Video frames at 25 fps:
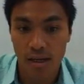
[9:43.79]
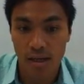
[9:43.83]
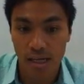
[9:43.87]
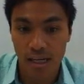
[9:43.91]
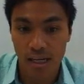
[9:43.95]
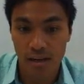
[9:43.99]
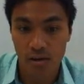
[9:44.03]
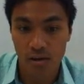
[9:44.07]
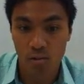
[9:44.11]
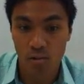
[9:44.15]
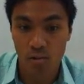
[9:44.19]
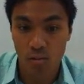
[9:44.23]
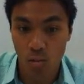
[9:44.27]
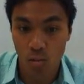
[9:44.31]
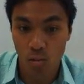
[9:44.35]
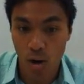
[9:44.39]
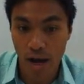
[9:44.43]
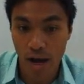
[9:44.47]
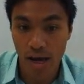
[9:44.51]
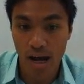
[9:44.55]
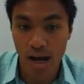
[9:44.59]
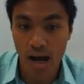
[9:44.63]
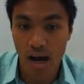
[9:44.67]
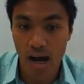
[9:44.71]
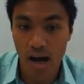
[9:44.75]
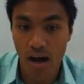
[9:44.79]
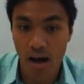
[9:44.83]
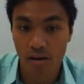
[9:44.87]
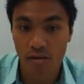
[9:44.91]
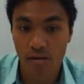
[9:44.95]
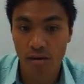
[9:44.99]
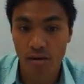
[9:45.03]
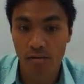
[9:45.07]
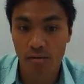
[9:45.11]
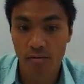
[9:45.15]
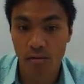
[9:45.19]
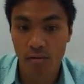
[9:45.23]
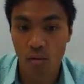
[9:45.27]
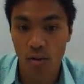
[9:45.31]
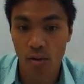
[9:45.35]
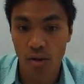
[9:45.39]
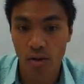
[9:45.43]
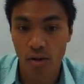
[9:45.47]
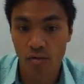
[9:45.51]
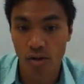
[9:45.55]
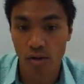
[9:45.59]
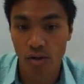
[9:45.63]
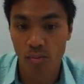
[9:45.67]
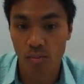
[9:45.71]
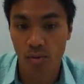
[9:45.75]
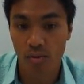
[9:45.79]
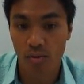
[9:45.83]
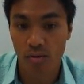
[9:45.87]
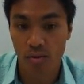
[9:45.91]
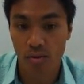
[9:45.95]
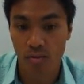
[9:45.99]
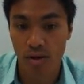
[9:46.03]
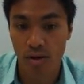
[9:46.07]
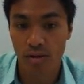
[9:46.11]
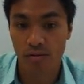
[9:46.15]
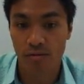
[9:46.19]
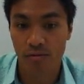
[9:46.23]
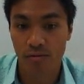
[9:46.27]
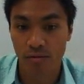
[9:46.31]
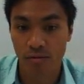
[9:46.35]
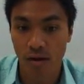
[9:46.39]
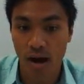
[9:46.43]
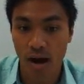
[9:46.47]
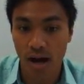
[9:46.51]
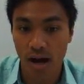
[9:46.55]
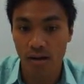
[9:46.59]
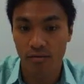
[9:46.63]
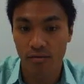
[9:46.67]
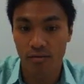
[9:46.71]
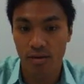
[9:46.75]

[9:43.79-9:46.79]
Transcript: it'll weigh 143.35.